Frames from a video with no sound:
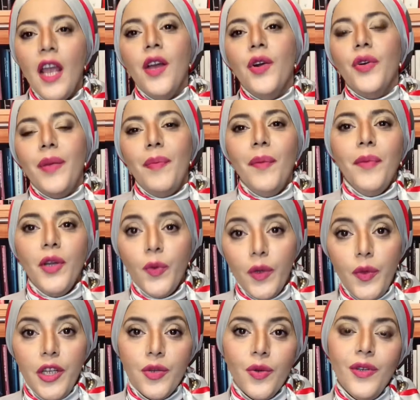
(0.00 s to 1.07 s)
Remember when
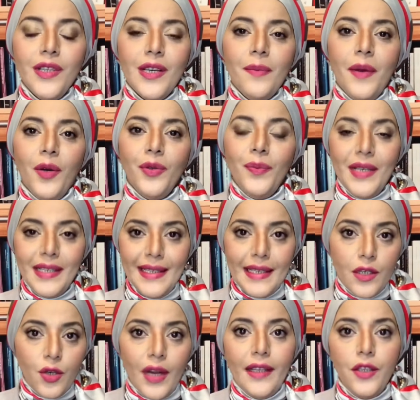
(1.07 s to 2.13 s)
we talked about business
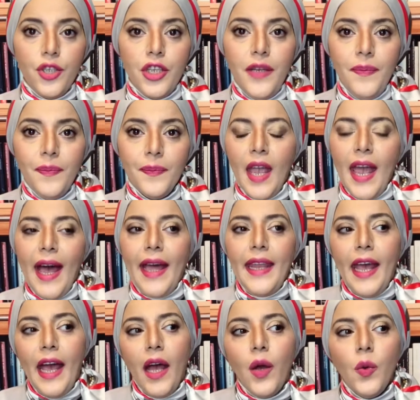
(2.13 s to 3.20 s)
strategy and
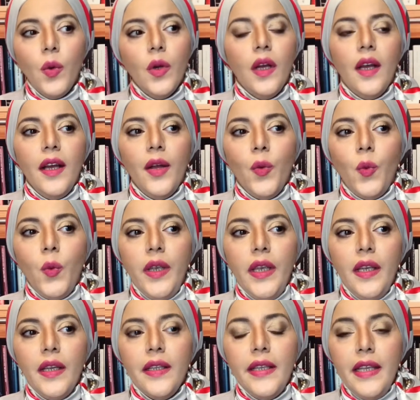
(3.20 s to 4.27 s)
how
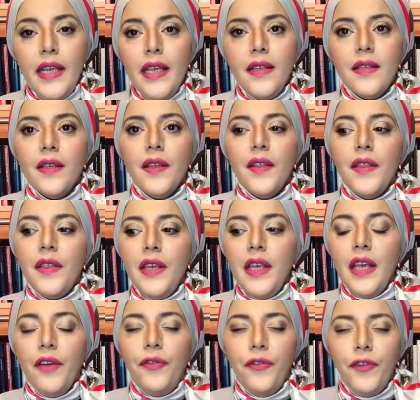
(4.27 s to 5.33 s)
we need the
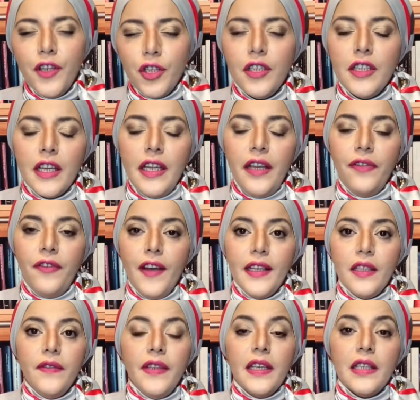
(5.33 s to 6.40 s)
efficient and
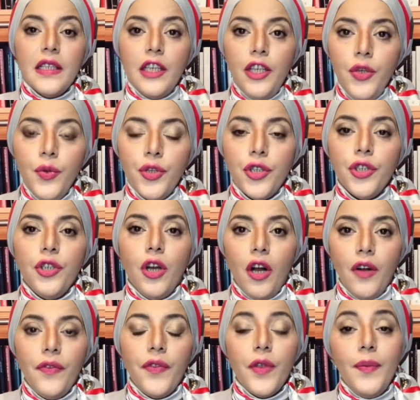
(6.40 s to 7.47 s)
effective execution
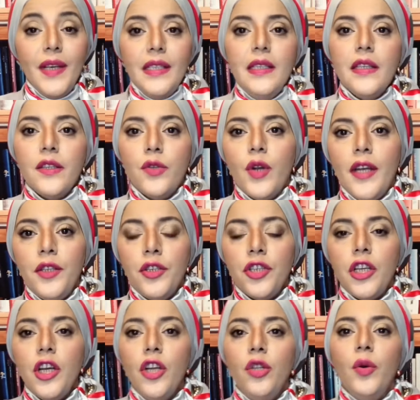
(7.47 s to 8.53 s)
of the business strategy
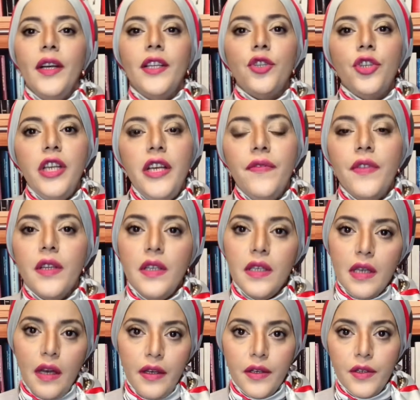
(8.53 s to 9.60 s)
to achieve the
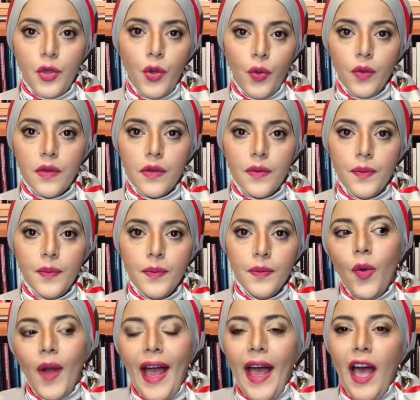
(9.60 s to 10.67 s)
desired goals?
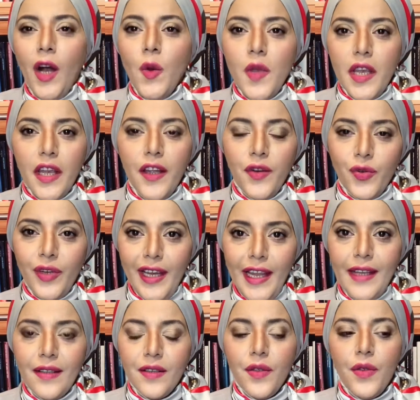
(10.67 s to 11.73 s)
How we can
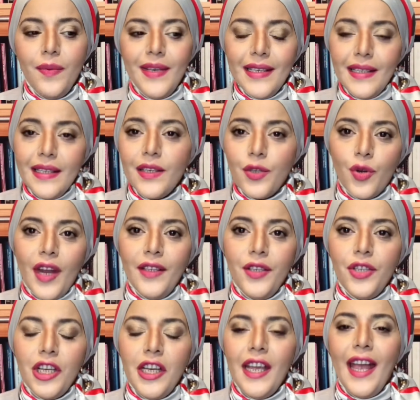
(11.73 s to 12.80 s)
relate the business
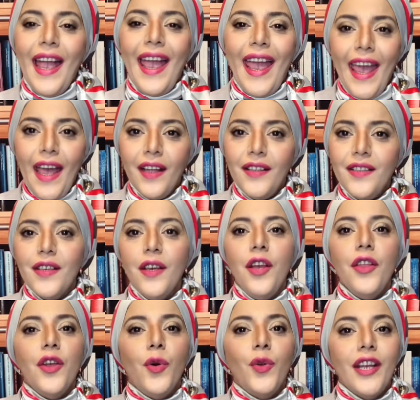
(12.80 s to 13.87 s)
strategy and
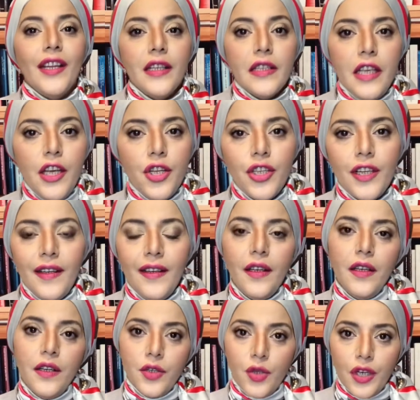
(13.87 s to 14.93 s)
the organizational
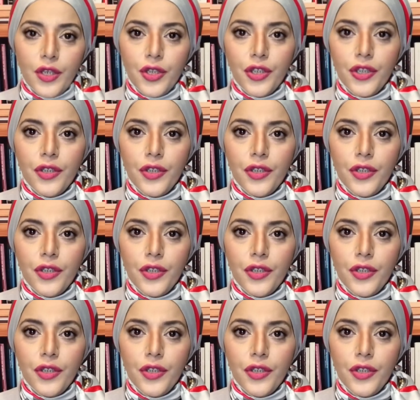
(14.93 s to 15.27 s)
structure.